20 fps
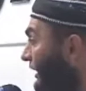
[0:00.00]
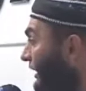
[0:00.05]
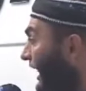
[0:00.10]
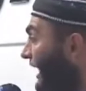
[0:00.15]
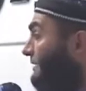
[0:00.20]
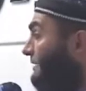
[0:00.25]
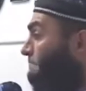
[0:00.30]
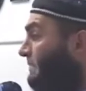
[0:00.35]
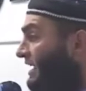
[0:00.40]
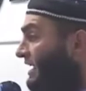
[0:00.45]

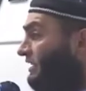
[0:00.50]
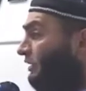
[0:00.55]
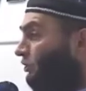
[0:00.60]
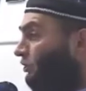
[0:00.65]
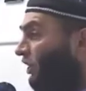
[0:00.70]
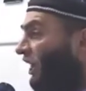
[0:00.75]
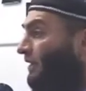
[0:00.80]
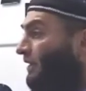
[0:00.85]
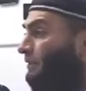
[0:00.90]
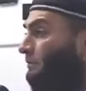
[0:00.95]
and many
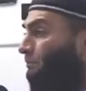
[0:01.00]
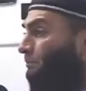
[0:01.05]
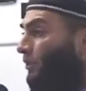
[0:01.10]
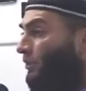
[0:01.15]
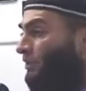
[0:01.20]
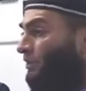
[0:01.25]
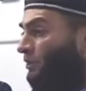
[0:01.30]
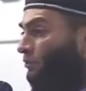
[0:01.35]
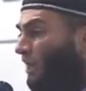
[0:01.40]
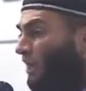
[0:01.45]
times
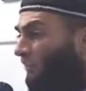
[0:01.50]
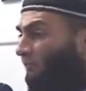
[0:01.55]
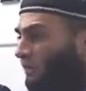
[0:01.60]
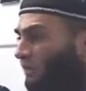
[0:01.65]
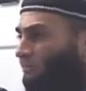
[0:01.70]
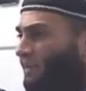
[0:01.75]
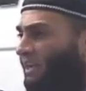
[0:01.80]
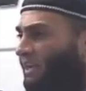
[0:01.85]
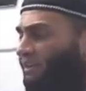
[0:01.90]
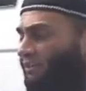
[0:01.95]

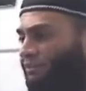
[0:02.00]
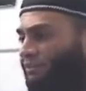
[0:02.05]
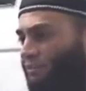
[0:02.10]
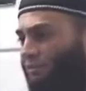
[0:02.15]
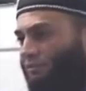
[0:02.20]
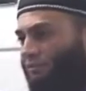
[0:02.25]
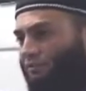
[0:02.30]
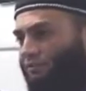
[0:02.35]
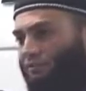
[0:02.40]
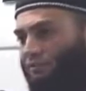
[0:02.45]
pornographic
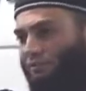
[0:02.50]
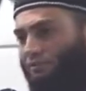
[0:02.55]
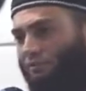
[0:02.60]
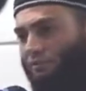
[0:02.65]
magazines.